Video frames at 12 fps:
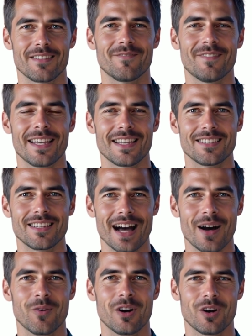activate
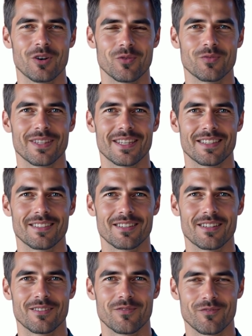our own
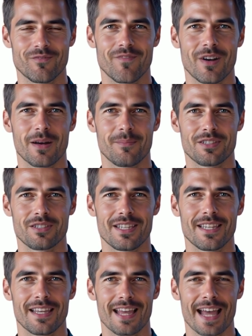internal
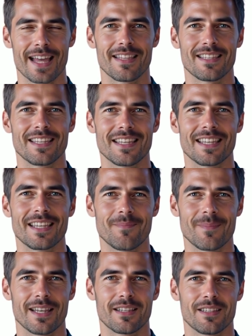pharmacy and
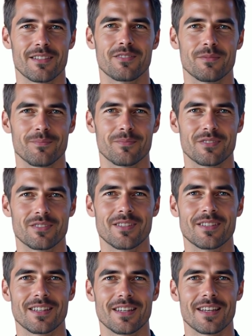healing
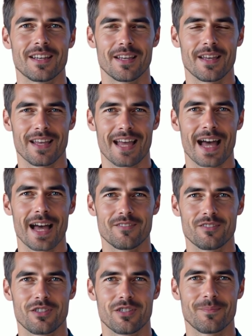mechanisms.
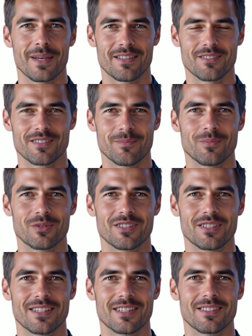As Dispenza
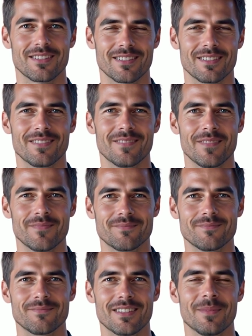puts it,
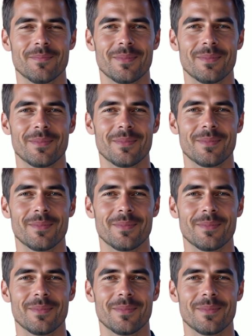the